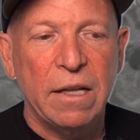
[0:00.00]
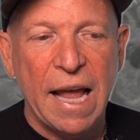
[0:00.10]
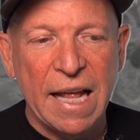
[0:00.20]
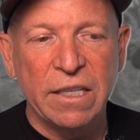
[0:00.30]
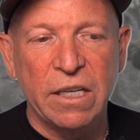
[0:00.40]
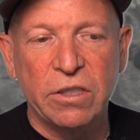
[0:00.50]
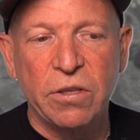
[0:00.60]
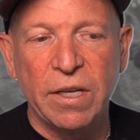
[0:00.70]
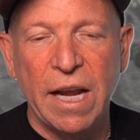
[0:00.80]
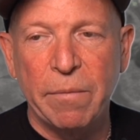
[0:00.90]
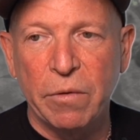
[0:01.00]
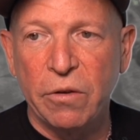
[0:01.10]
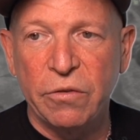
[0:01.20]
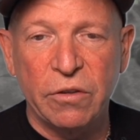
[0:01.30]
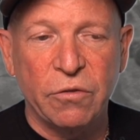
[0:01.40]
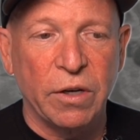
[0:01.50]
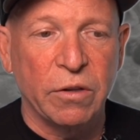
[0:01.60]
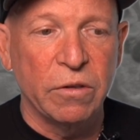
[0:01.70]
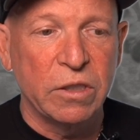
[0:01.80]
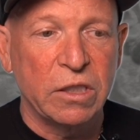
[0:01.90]
Ended a two game losing streak,
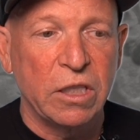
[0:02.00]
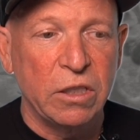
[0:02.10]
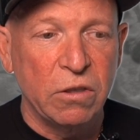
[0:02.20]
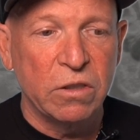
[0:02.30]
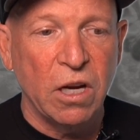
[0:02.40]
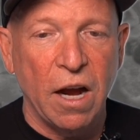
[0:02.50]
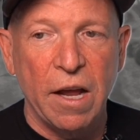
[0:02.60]
losing to Utah